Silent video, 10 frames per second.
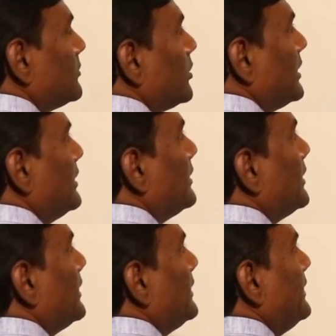okay,
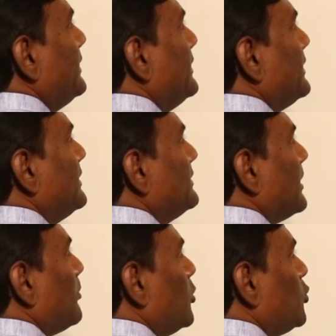is
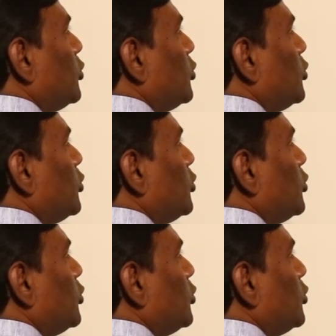about